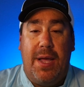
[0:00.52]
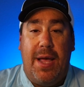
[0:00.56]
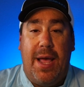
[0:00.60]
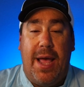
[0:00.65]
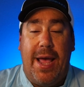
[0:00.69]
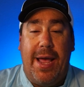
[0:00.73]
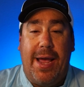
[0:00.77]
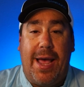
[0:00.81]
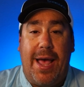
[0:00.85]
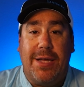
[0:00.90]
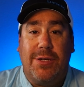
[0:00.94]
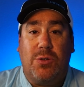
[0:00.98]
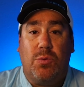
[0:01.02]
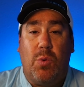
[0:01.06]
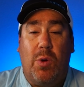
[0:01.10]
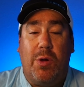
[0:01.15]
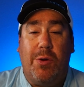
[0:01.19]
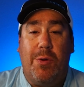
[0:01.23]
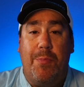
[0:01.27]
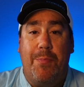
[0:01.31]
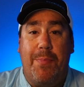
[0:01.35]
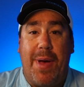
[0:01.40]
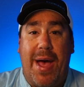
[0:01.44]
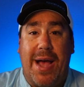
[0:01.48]
Hey guys,
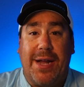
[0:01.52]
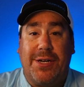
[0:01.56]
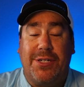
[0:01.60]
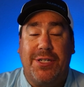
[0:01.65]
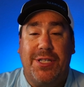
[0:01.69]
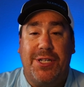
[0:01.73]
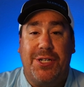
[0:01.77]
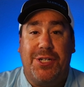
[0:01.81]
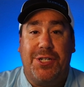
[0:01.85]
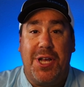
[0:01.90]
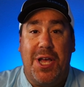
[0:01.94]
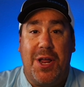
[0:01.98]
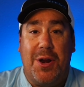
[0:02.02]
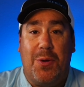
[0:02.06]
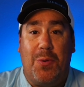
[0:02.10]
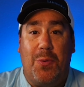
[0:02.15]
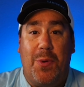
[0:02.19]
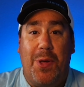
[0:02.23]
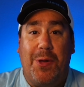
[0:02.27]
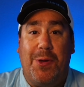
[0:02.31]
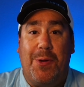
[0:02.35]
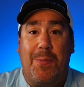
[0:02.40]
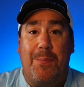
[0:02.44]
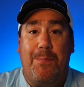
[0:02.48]
welcome back to the channel.
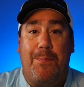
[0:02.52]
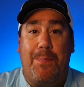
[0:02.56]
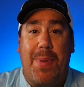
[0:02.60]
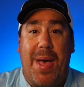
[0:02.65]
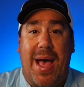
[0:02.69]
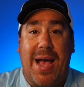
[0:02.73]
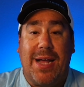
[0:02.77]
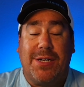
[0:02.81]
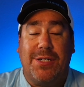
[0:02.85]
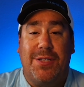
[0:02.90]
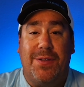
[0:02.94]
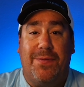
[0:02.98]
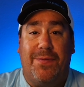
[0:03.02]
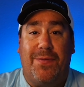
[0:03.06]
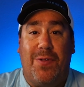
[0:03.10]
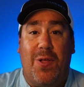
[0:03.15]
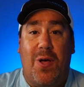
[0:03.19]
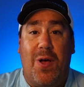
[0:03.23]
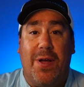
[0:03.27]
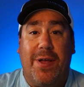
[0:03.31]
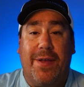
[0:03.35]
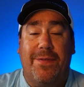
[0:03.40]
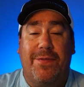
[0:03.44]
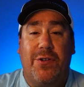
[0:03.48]
Welcome back to the
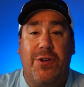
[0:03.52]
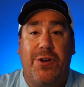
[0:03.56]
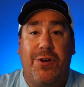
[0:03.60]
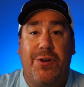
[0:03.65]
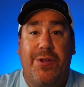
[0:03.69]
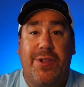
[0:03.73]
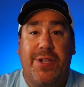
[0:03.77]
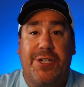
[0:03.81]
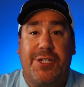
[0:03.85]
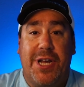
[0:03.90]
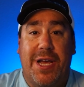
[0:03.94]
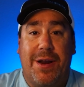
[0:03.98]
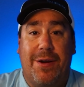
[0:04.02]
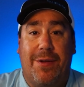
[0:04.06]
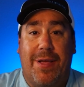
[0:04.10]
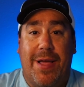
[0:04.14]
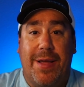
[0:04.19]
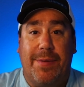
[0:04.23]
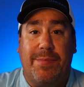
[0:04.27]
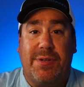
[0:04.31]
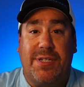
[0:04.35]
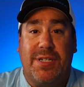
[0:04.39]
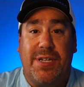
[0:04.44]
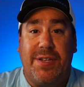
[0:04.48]
vlog. If you're new to the channel,
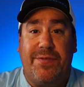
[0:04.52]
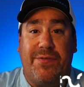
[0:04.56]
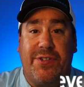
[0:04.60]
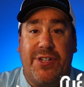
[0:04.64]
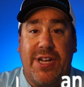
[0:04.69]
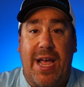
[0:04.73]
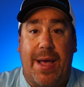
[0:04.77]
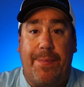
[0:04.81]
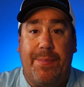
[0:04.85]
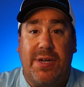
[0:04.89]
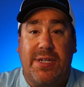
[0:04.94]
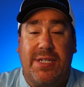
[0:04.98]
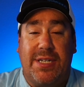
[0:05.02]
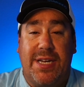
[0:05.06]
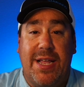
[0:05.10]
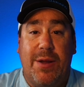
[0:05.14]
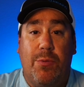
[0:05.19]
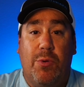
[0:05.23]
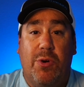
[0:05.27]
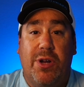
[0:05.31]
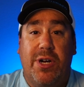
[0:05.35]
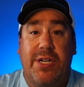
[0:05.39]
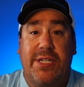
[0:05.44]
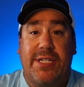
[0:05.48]
I'm Steve Chapman.
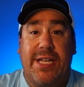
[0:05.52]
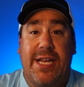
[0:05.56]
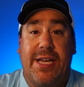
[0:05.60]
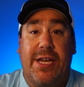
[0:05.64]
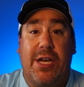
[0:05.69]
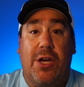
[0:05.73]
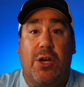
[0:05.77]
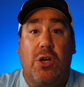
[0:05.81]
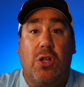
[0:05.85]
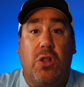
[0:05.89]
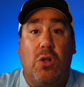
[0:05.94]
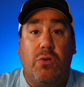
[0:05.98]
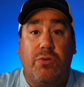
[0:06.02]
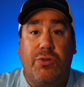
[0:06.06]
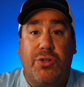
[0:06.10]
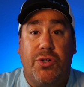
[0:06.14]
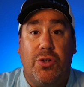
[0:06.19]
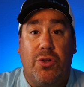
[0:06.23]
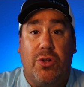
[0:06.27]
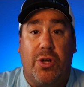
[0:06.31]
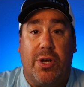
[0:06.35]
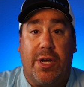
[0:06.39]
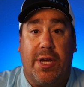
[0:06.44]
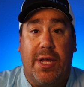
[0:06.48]
Today we're going to take a
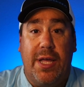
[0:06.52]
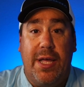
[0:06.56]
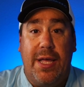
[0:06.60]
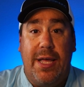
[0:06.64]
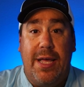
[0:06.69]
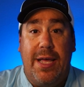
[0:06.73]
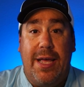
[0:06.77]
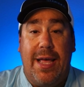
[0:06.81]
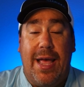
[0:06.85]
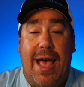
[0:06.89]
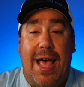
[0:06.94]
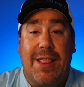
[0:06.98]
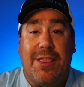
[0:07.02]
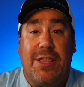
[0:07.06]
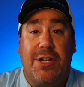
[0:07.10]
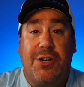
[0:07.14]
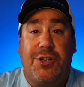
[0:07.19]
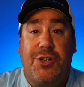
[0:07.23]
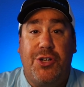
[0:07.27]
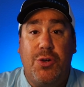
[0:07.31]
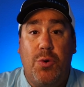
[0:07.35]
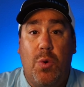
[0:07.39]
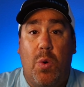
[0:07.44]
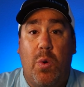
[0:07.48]
closer look at the
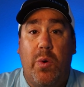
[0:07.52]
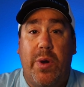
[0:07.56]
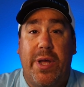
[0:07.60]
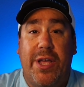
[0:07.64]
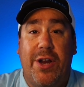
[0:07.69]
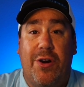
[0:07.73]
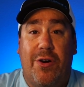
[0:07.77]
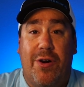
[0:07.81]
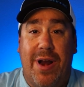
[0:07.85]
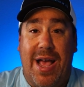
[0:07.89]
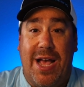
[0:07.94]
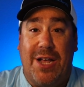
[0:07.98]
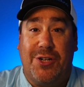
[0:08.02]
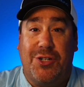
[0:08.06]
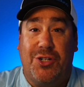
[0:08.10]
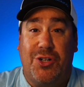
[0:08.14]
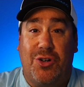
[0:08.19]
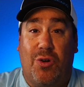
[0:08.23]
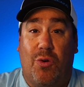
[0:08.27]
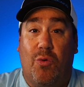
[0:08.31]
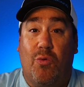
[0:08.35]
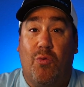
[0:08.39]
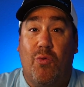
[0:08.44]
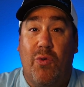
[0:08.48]
Duo
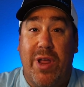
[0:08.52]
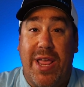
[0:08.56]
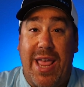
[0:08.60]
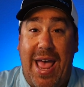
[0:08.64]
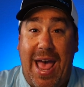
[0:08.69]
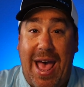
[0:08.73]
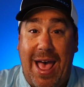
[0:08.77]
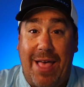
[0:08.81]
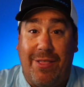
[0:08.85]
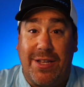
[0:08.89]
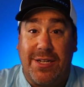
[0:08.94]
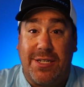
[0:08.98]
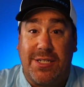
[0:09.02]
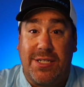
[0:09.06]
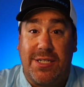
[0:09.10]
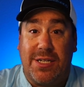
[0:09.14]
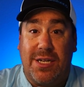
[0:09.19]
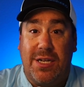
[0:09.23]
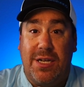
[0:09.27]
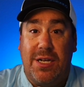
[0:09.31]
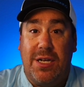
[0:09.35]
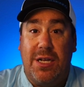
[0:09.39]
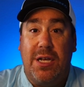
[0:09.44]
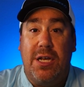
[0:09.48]
International
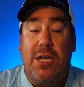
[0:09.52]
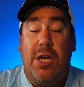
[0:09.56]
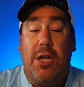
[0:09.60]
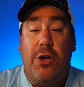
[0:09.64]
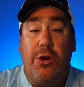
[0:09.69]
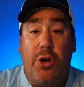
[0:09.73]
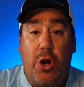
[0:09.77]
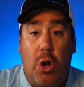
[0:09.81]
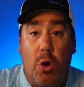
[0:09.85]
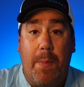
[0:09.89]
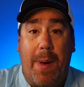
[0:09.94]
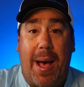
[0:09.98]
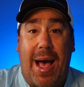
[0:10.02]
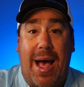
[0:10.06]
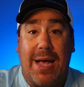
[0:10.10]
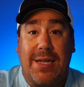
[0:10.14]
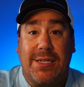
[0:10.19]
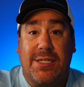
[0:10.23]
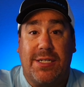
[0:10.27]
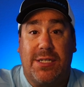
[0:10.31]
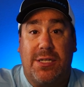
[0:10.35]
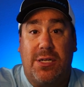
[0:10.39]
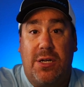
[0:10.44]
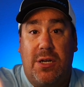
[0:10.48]
Realis
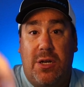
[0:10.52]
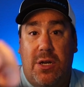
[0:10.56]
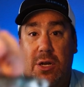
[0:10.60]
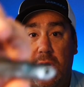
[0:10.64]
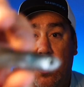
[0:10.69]
Nomase